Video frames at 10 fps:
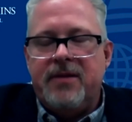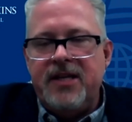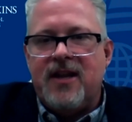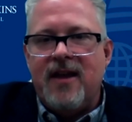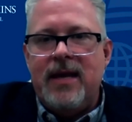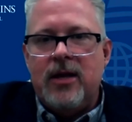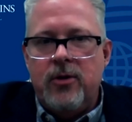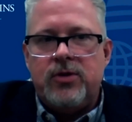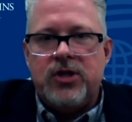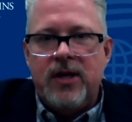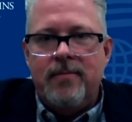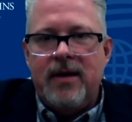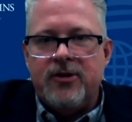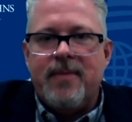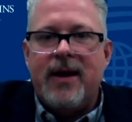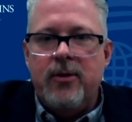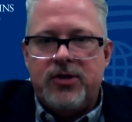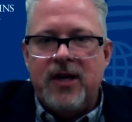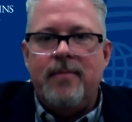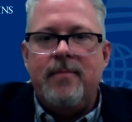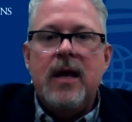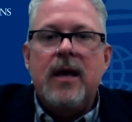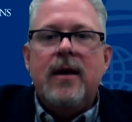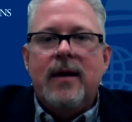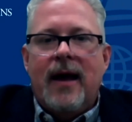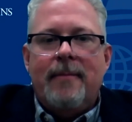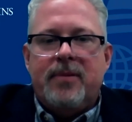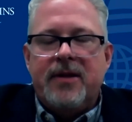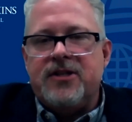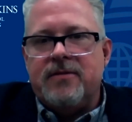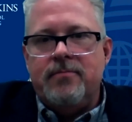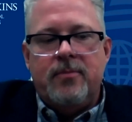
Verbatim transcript: please give me a new sim here's my new sim uh, please